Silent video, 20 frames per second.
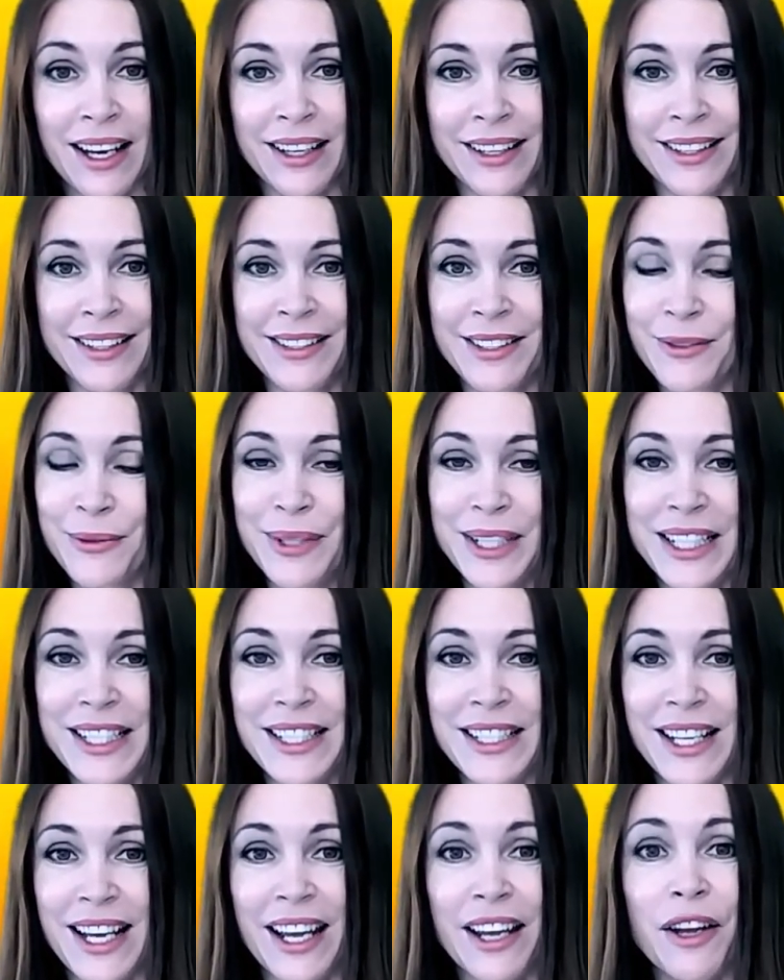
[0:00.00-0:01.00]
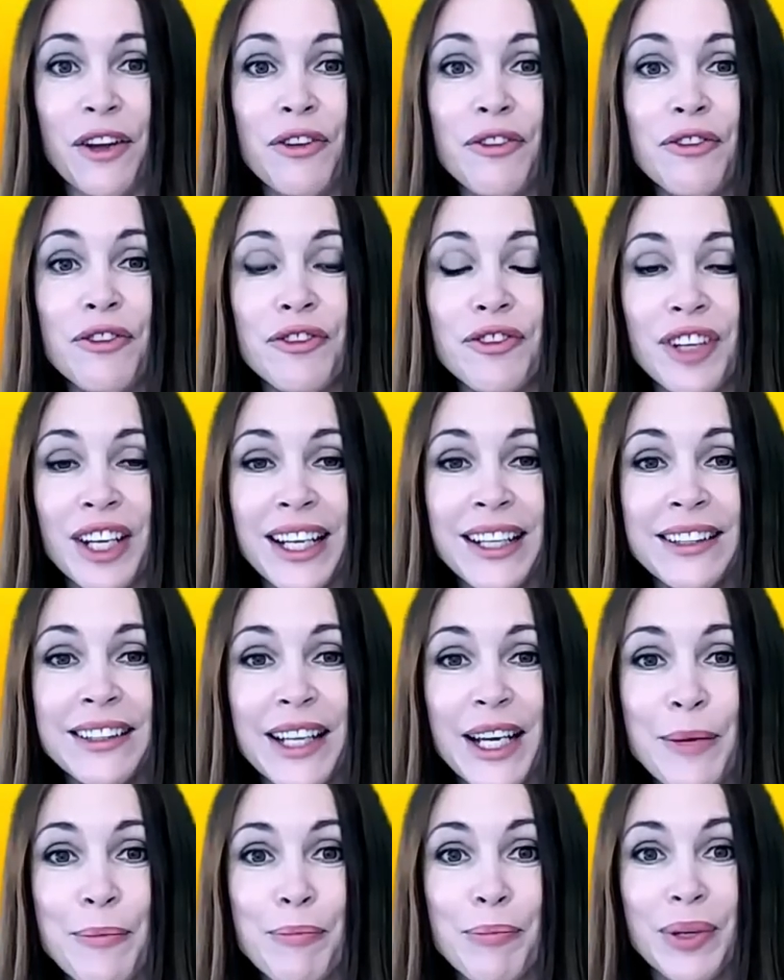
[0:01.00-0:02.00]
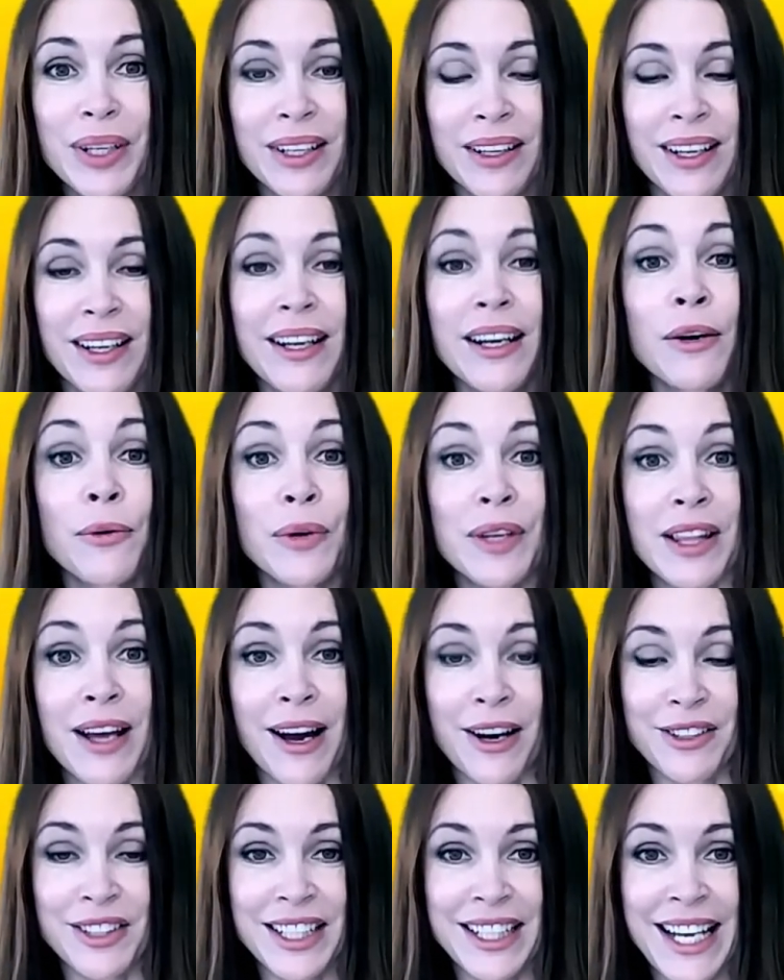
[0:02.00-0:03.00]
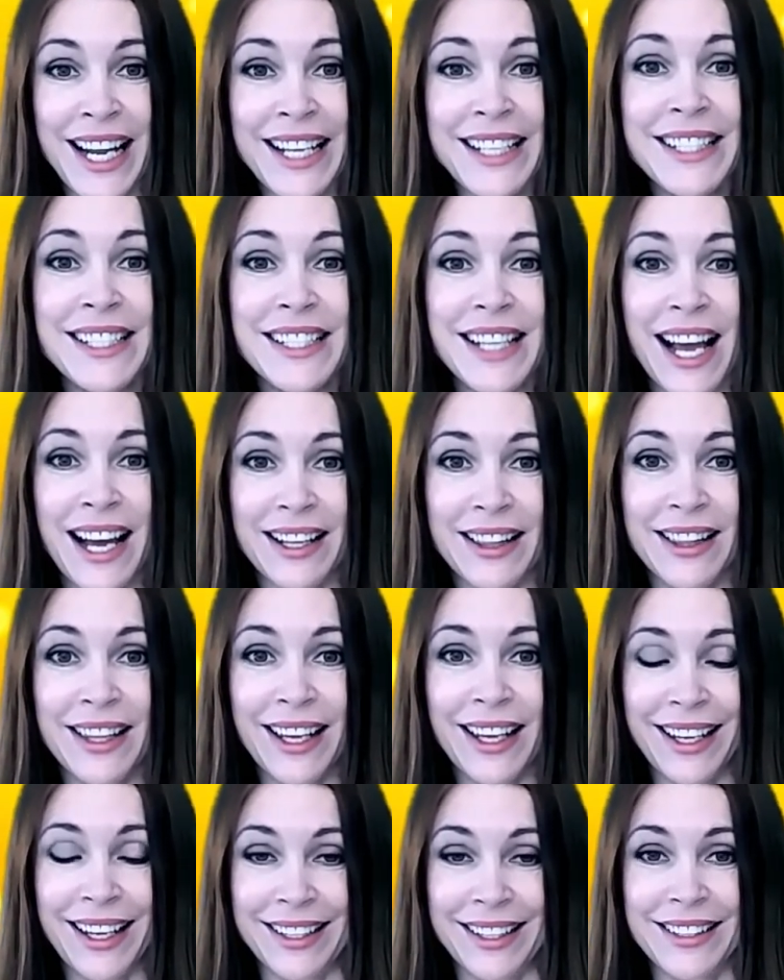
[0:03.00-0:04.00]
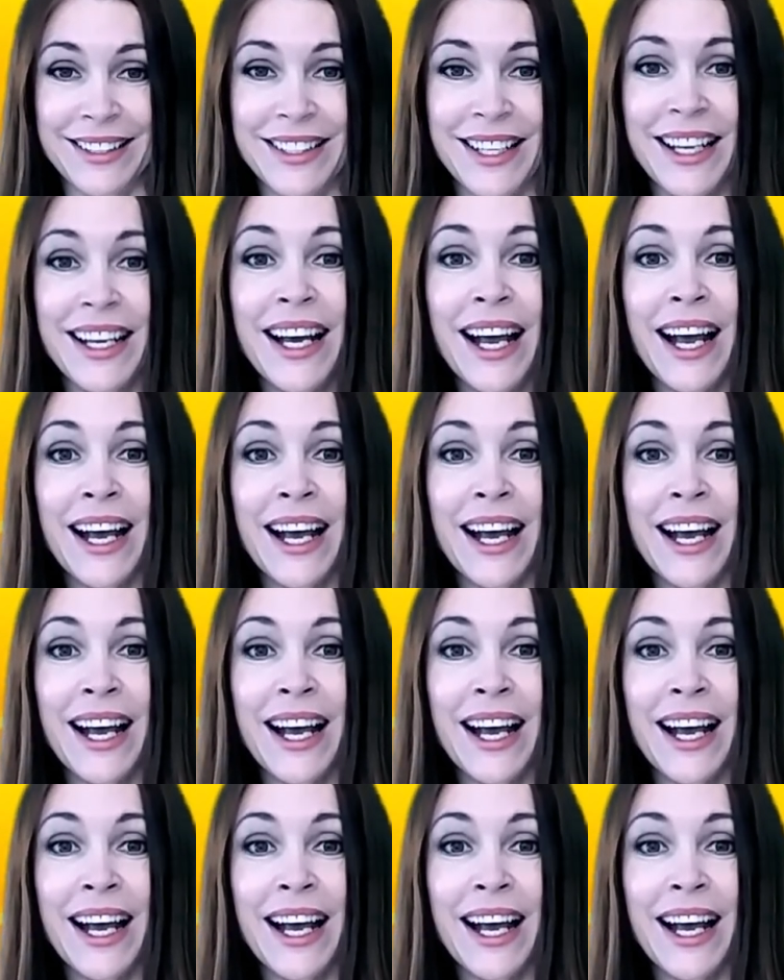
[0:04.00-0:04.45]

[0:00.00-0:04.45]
and we say Philip without an S at the end.